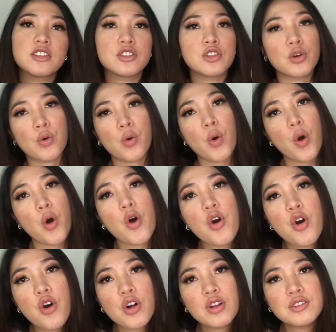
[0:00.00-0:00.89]
your
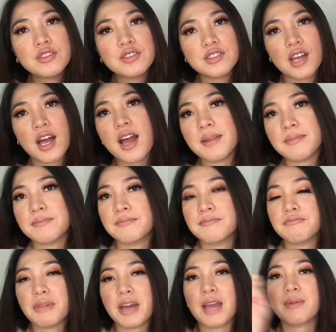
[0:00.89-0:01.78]
all done,
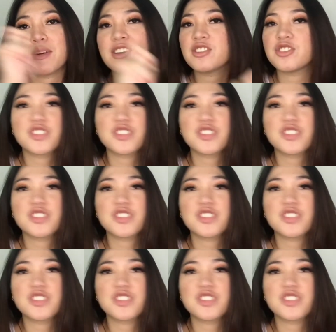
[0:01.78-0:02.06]
baby,